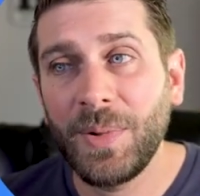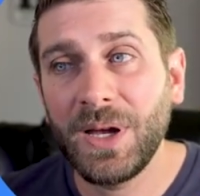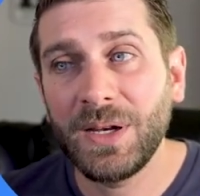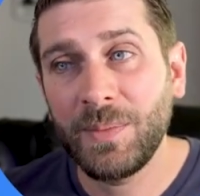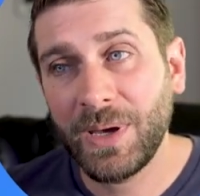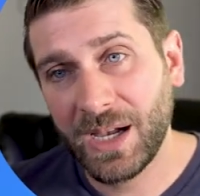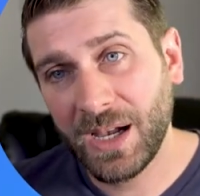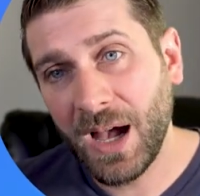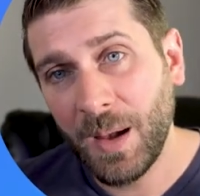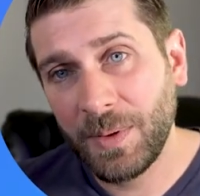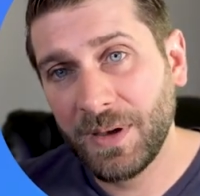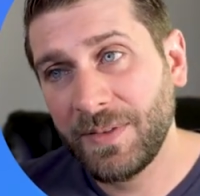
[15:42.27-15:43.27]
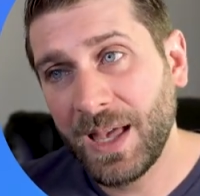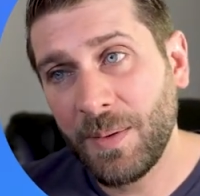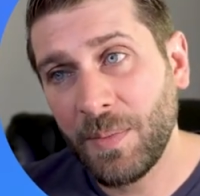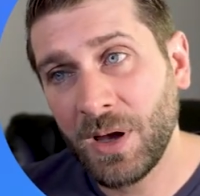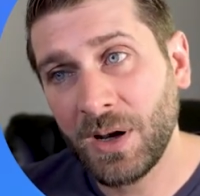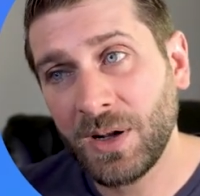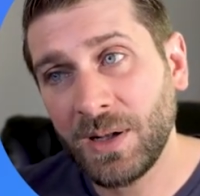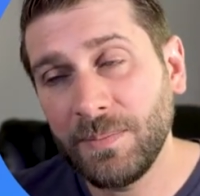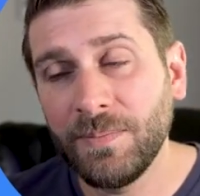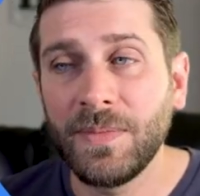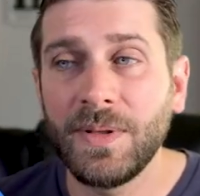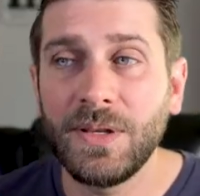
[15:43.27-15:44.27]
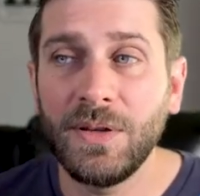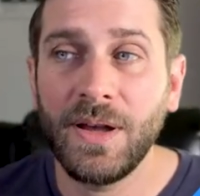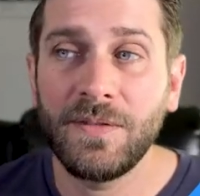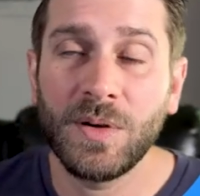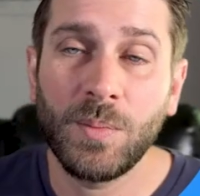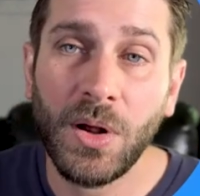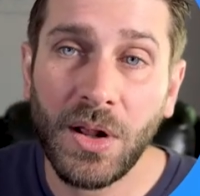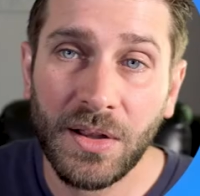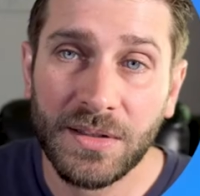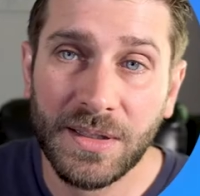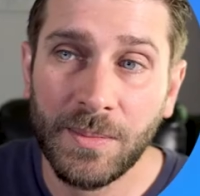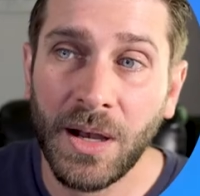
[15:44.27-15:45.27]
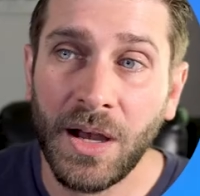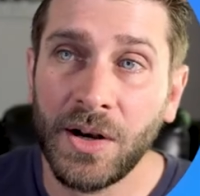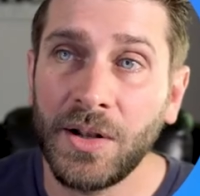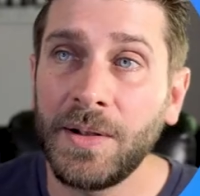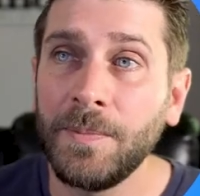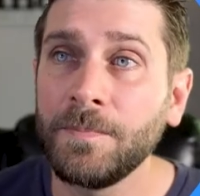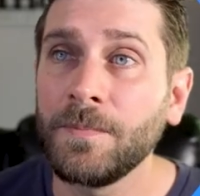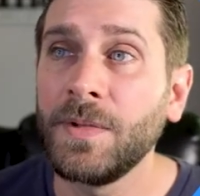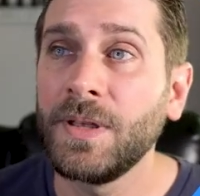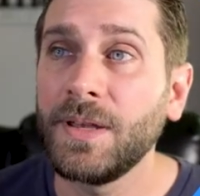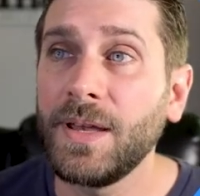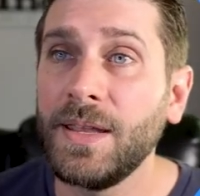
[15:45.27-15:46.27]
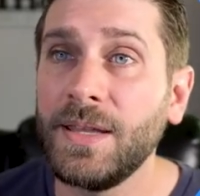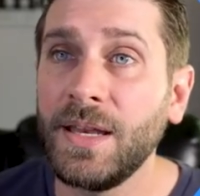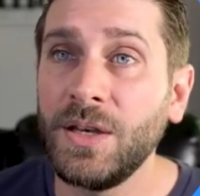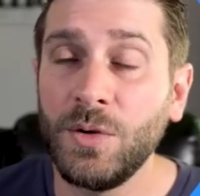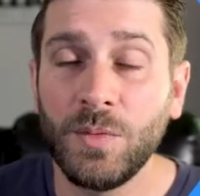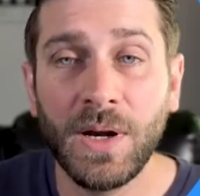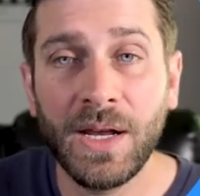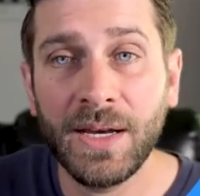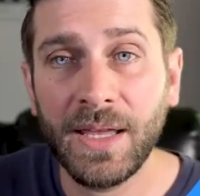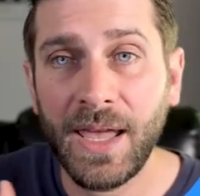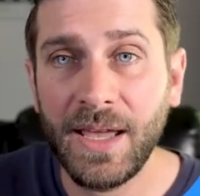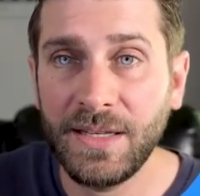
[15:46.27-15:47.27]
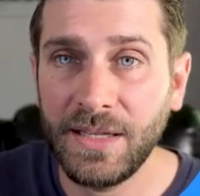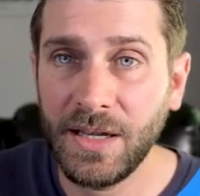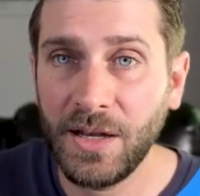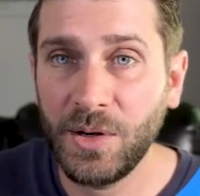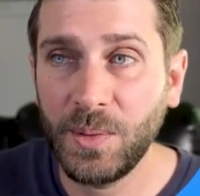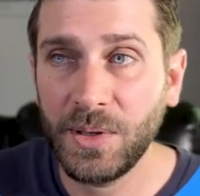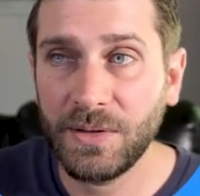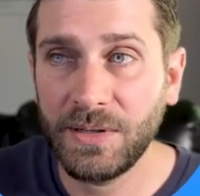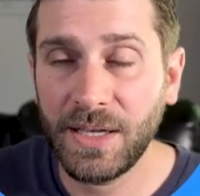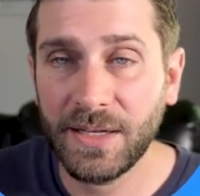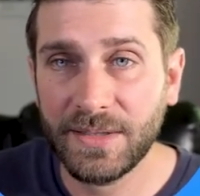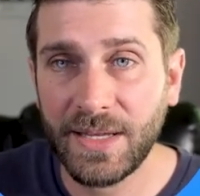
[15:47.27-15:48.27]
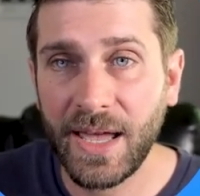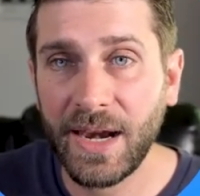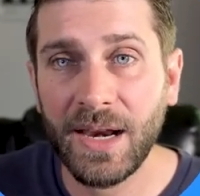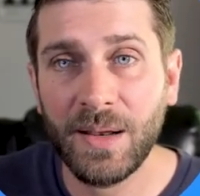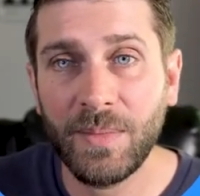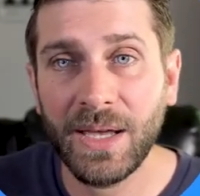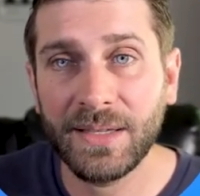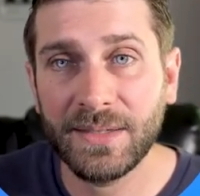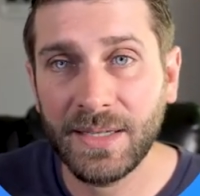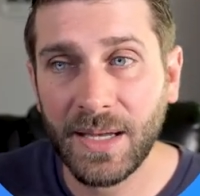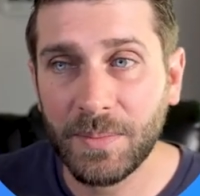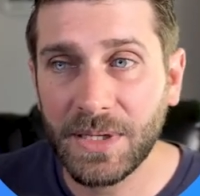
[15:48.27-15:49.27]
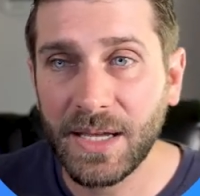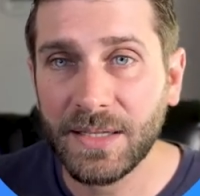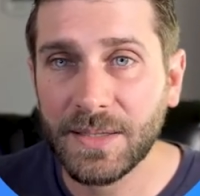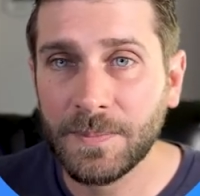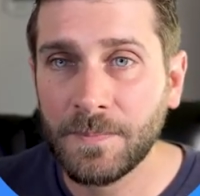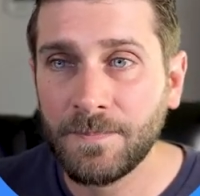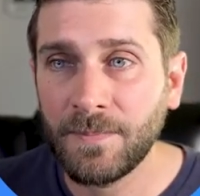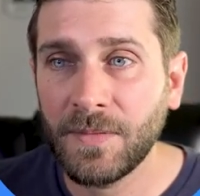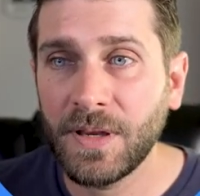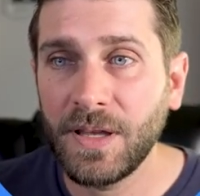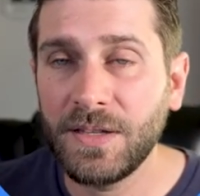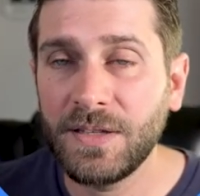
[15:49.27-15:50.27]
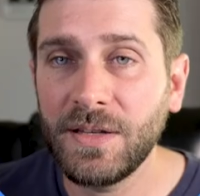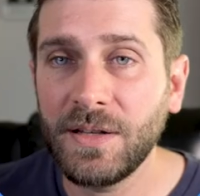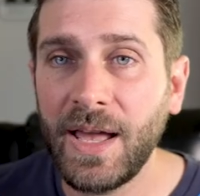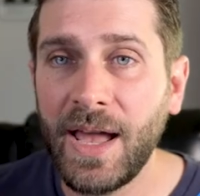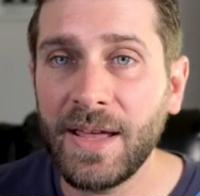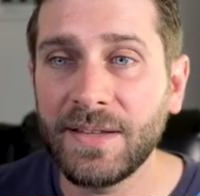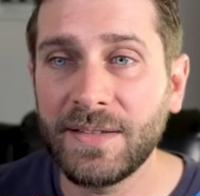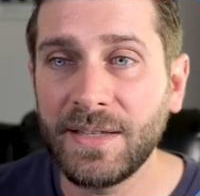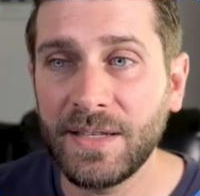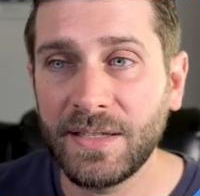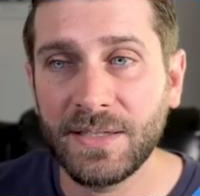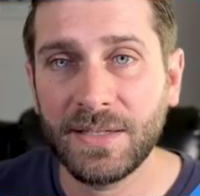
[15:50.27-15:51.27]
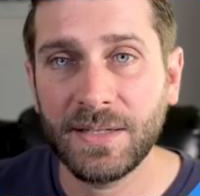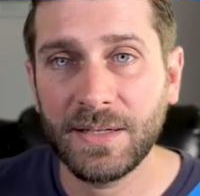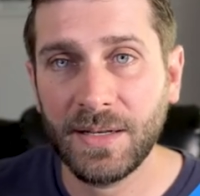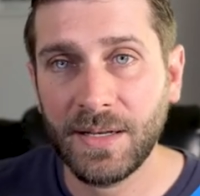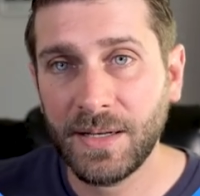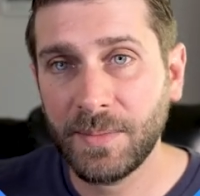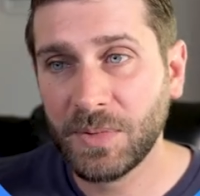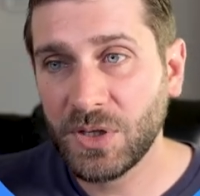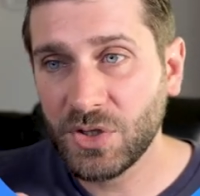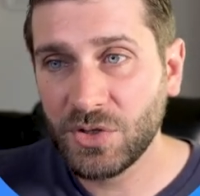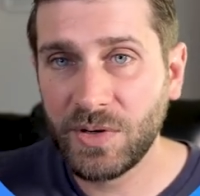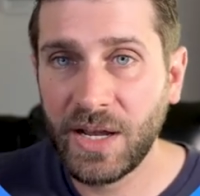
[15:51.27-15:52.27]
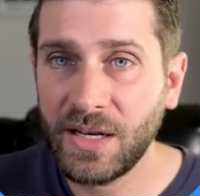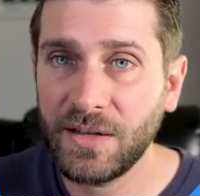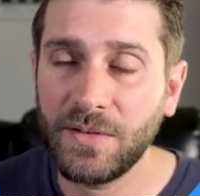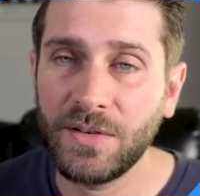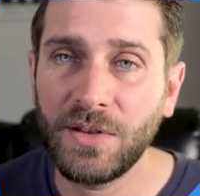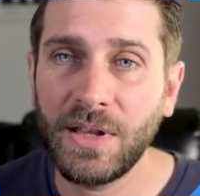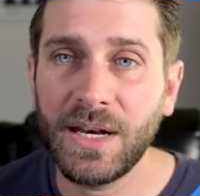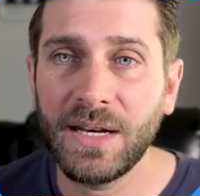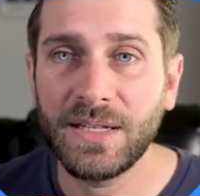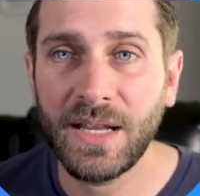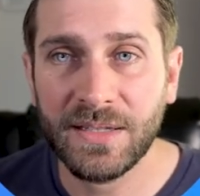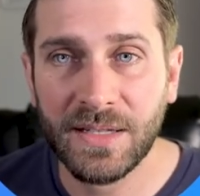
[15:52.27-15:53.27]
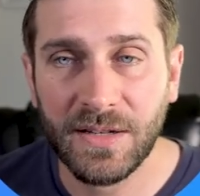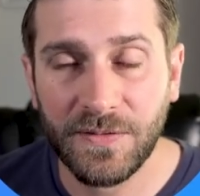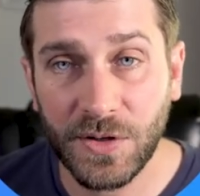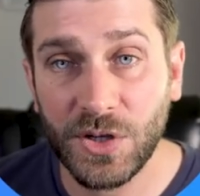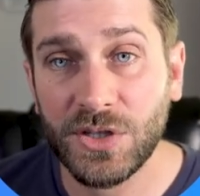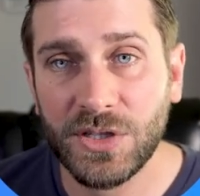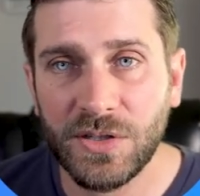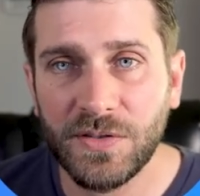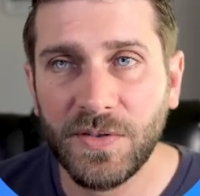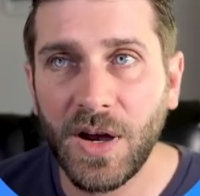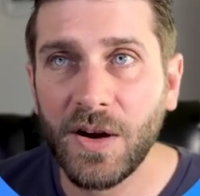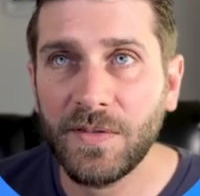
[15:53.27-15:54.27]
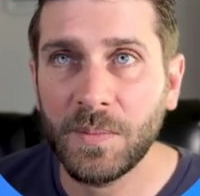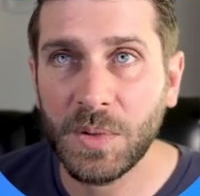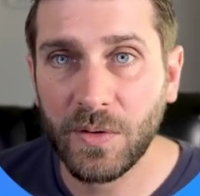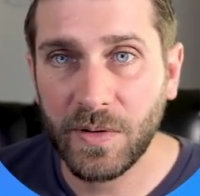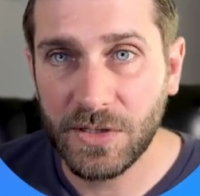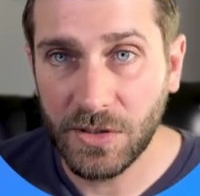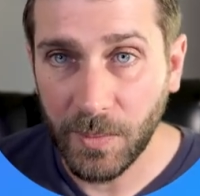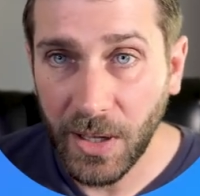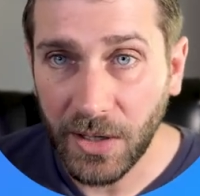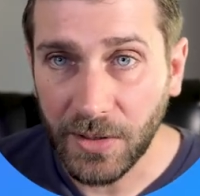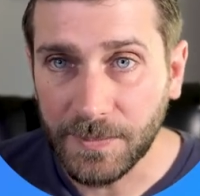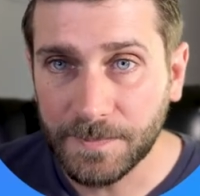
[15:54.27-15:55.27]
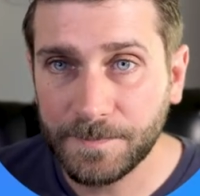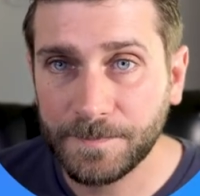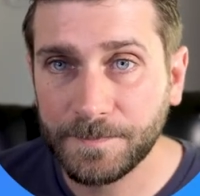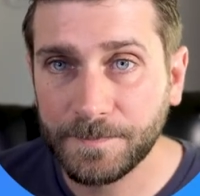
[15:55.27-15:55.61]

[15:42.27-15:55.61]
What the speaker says: But you make a copy of that model. You have your policy model. And then you run KTO with your data set, and it makes the updates. It still has this constraint so that it doesn't diverge too far from your original model.